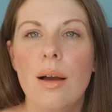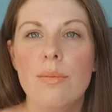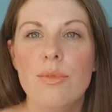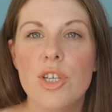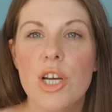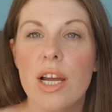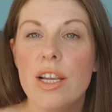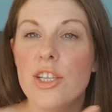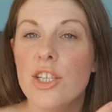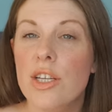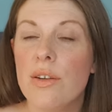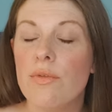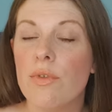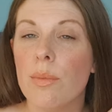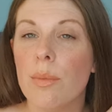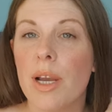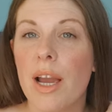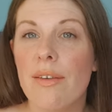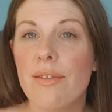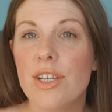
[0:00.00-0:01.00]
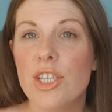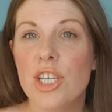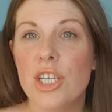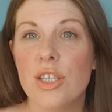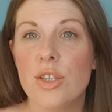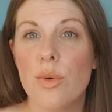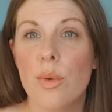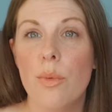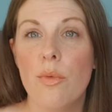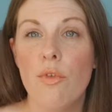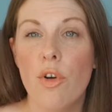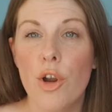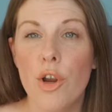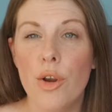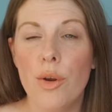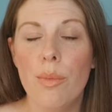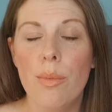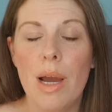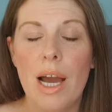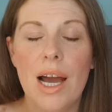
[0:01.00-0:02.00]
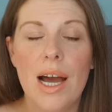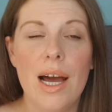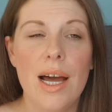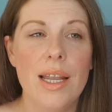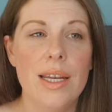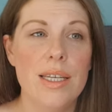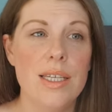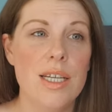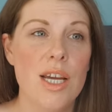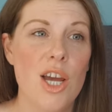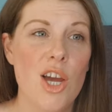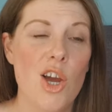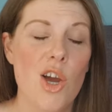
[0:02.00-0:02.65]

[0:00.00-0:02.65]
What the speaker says: changing it from a garage into a room, and